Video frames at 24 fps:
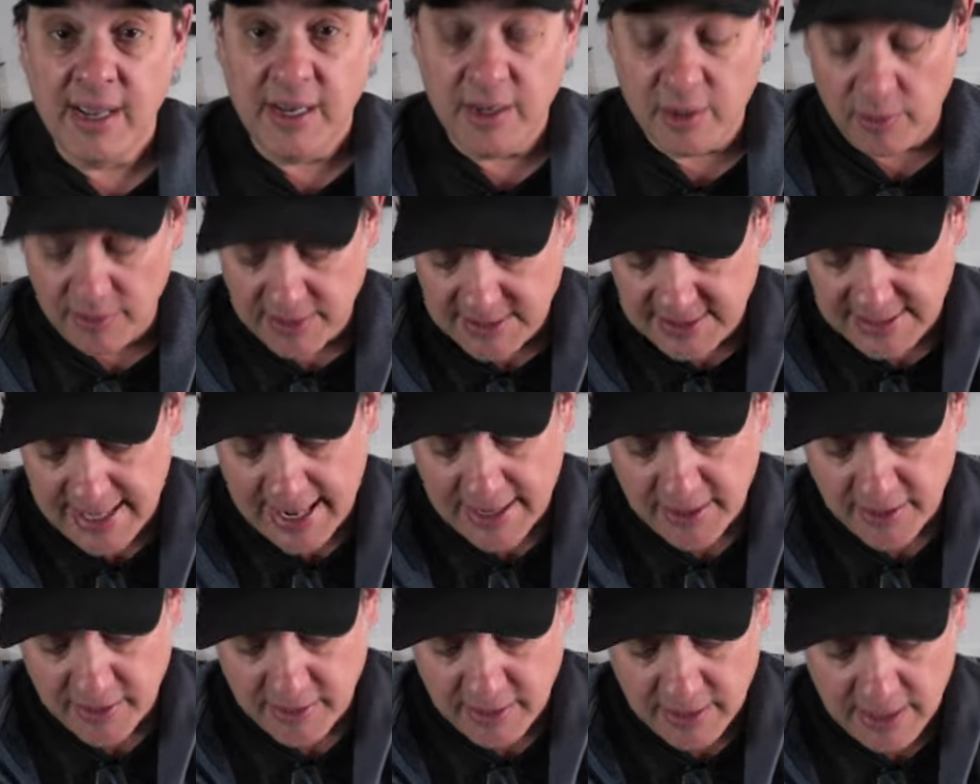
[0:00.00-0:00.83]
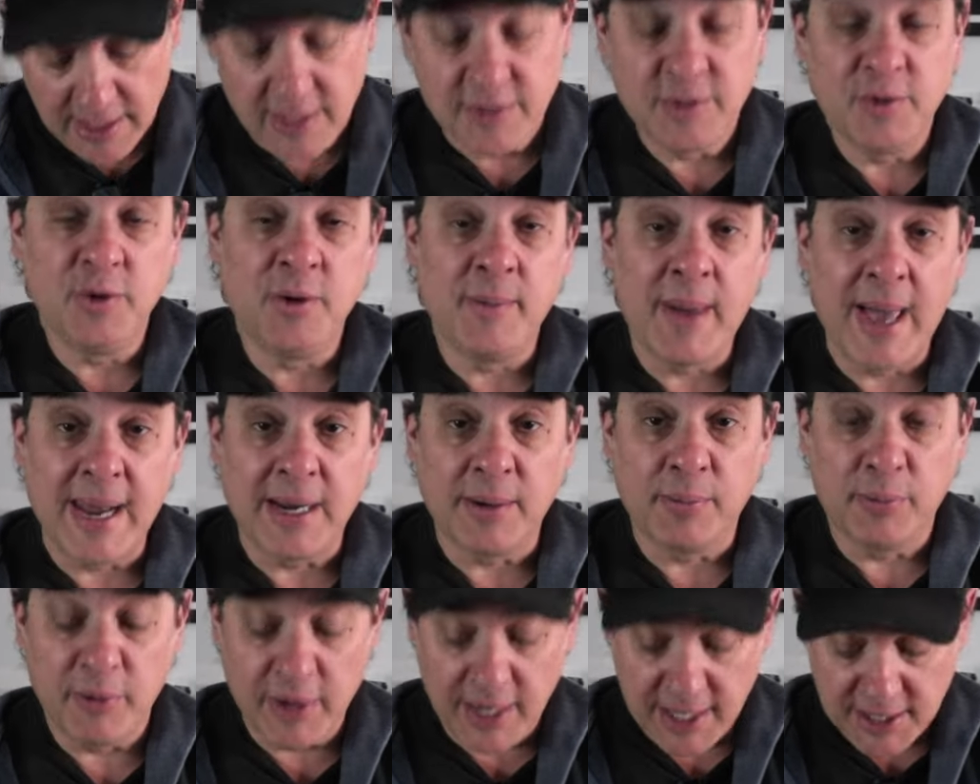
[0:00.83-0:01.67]
You know, the standard
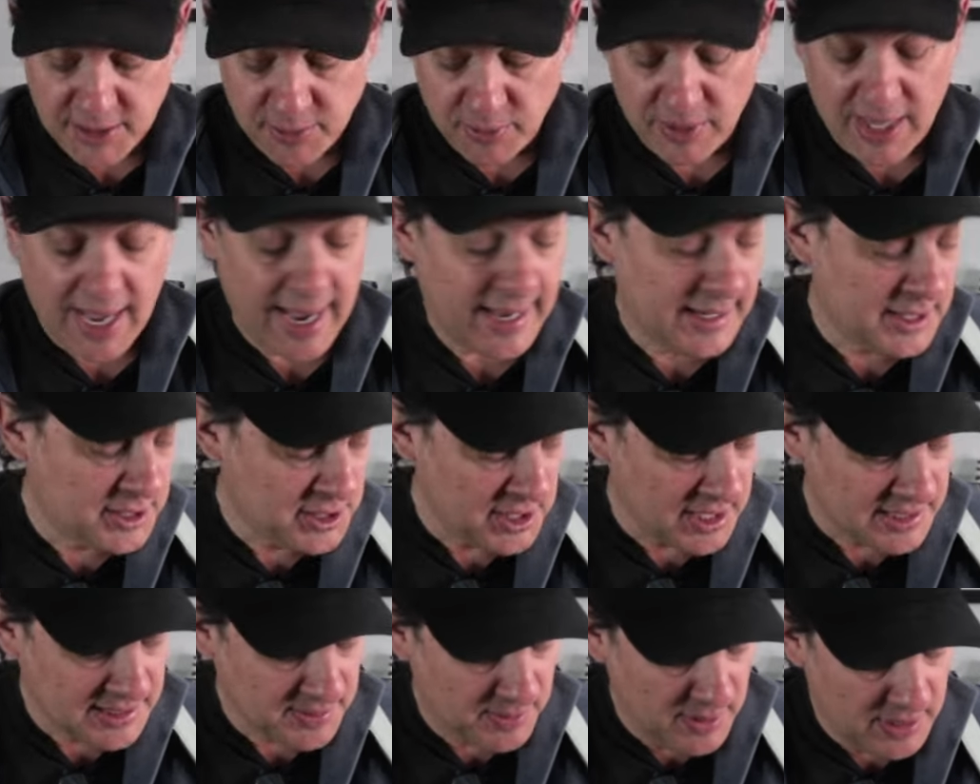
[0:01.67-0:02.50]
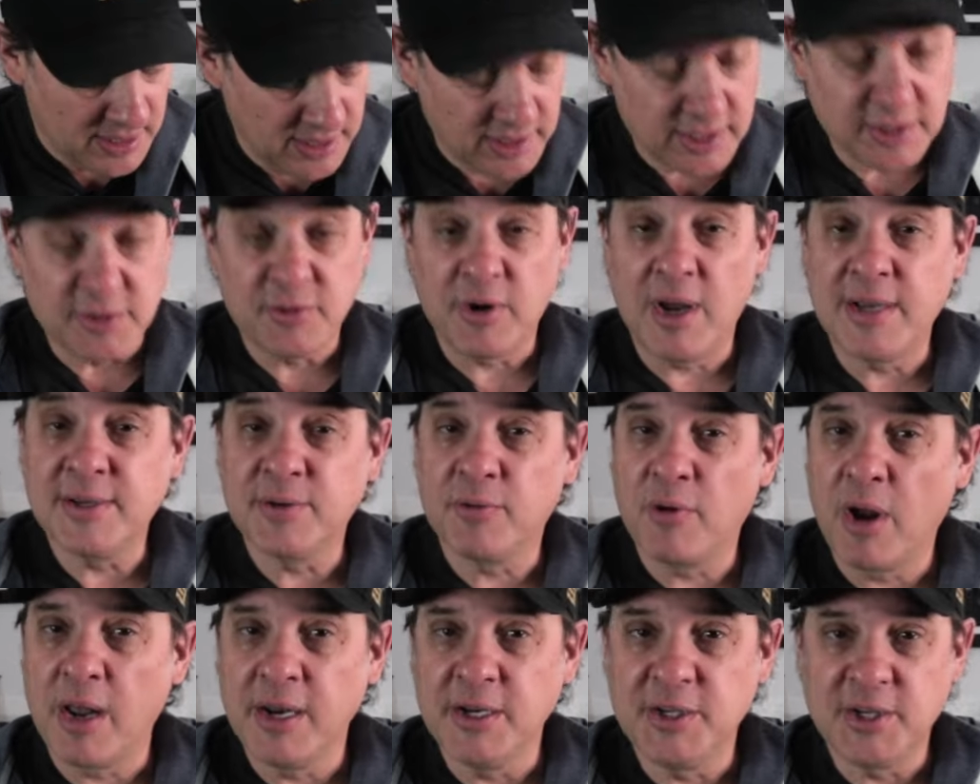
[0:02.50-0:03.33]
tunematic bridge with height adjustment and the truss
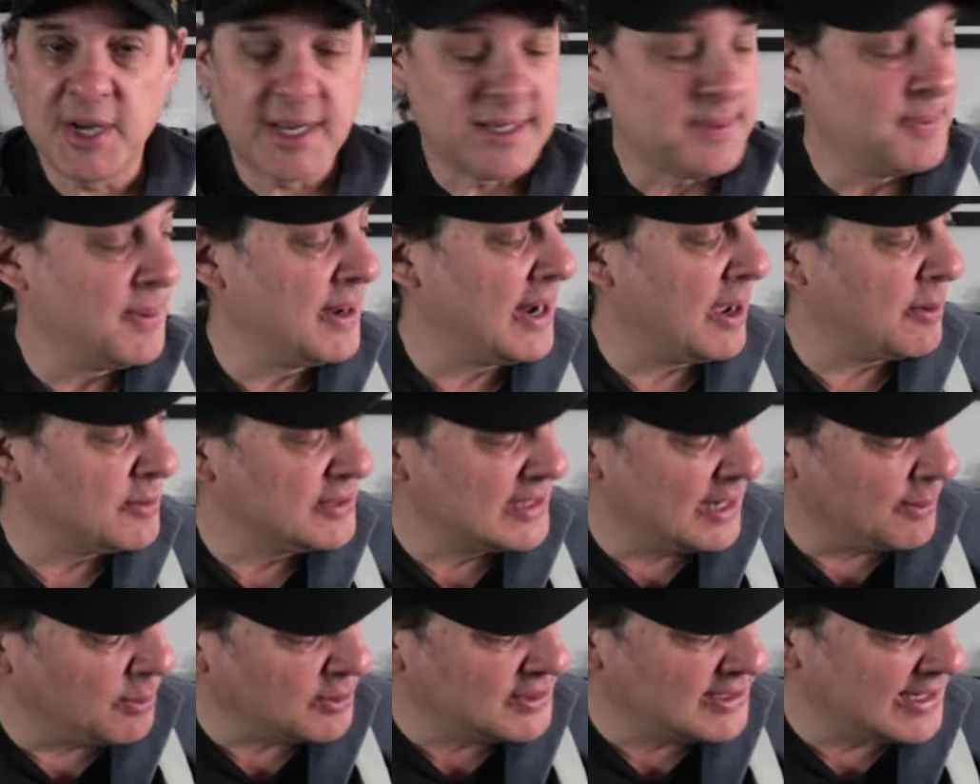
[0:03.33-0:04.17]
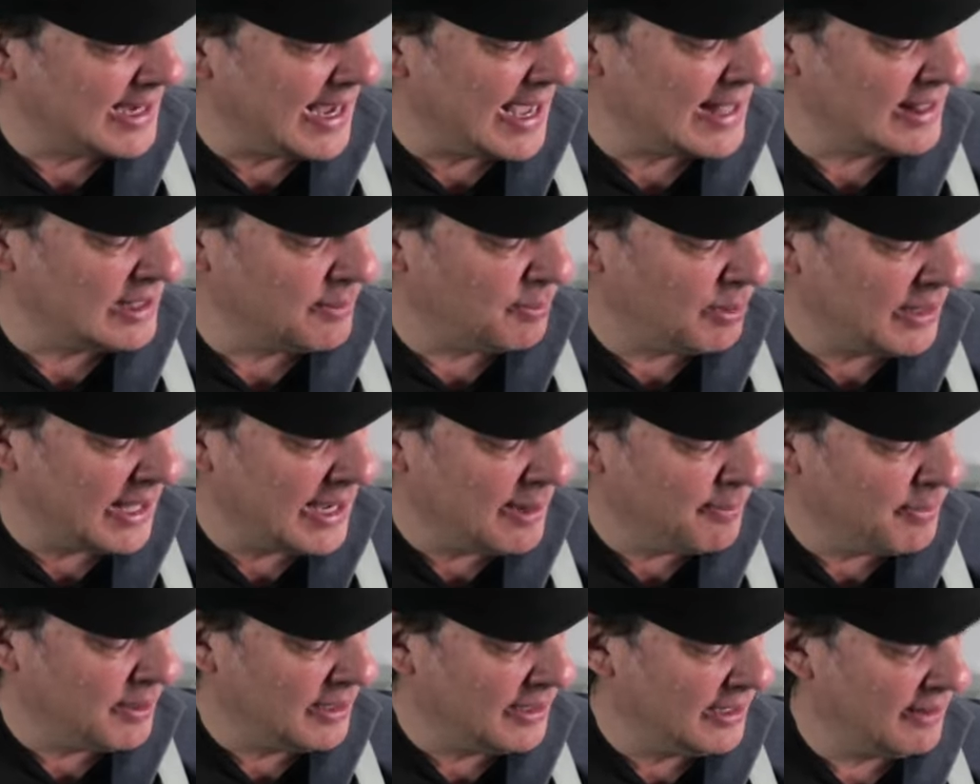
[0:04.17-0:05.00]
rod adjustment, I was able to get the
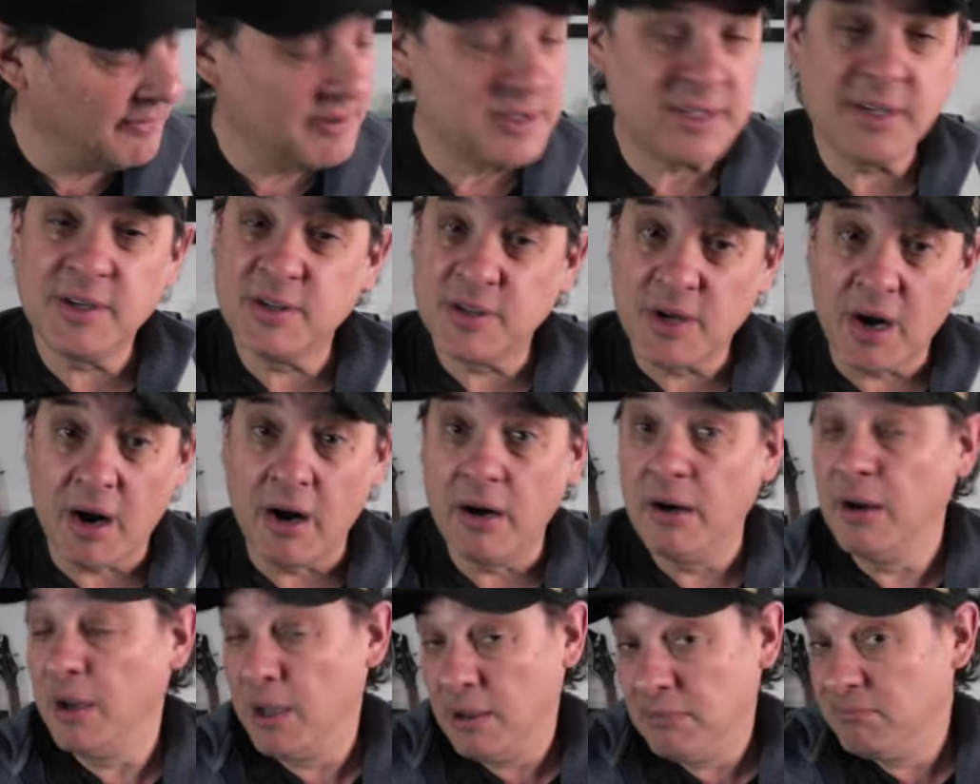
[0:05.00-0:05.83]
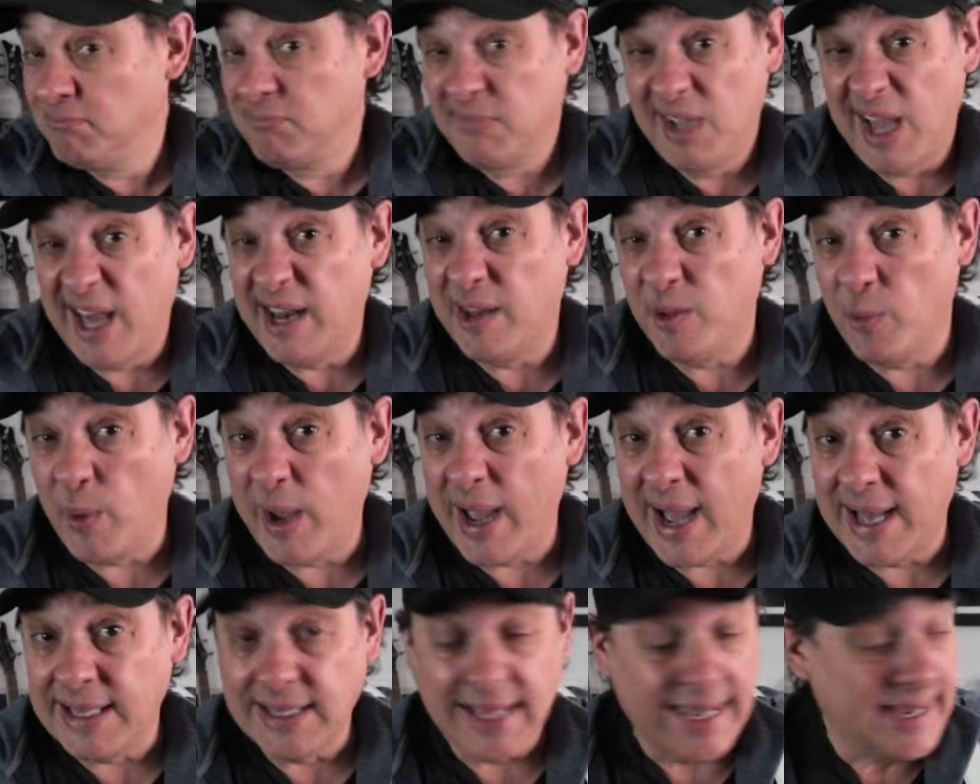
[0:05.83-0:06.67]
playability of this guitar kind of the
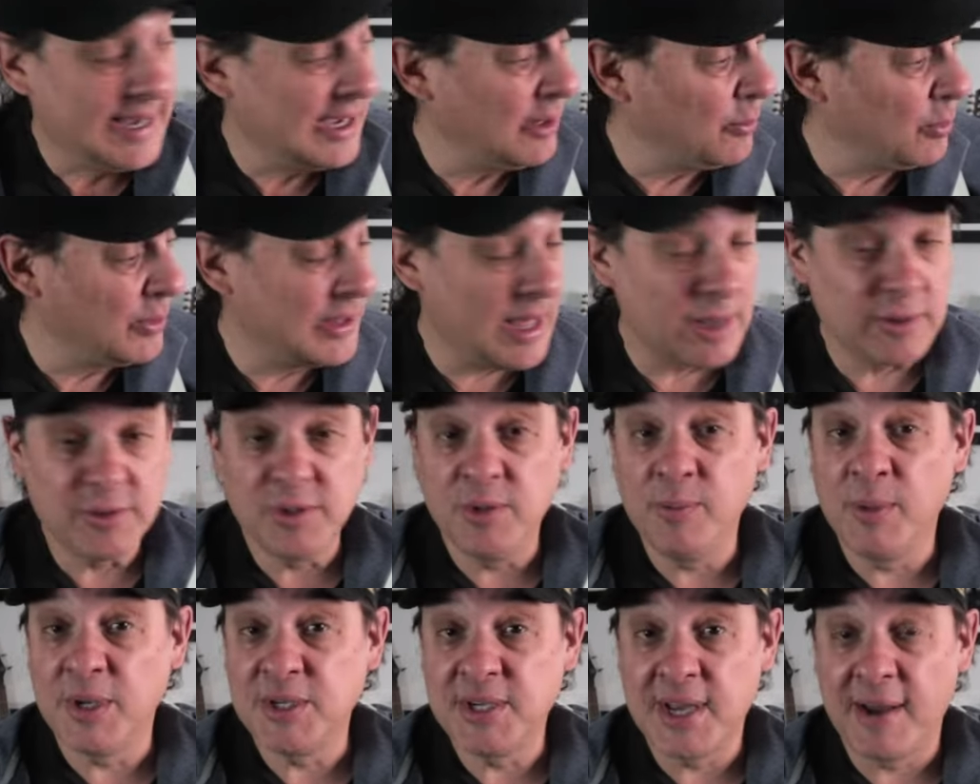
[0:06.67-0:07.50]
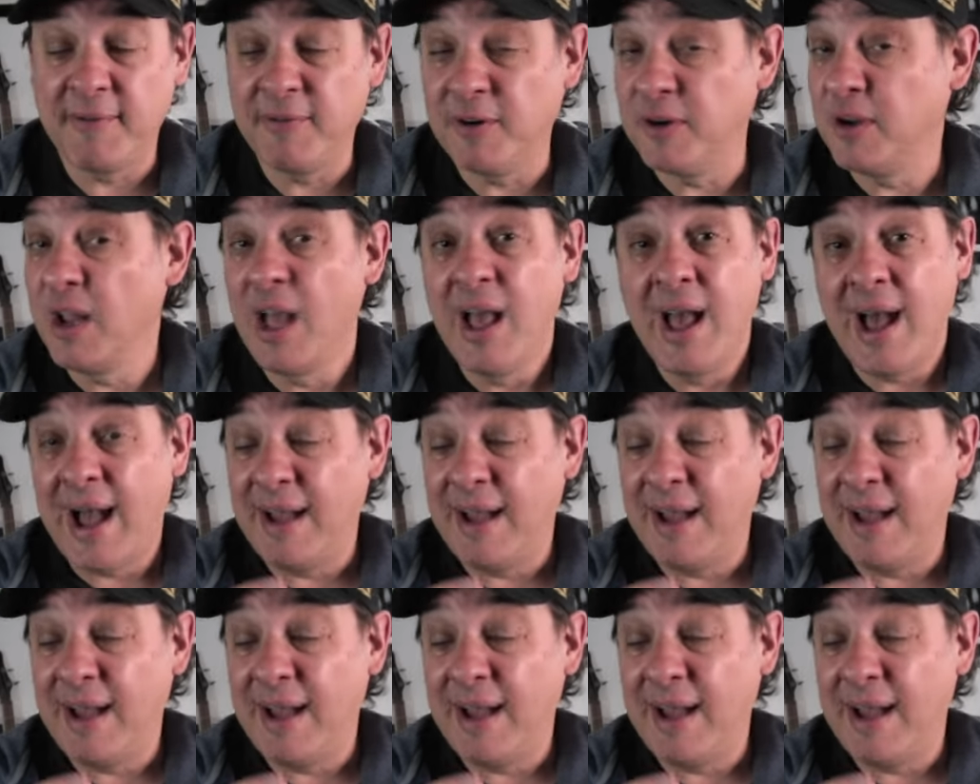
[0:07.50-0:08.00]
way I like it without too much effort.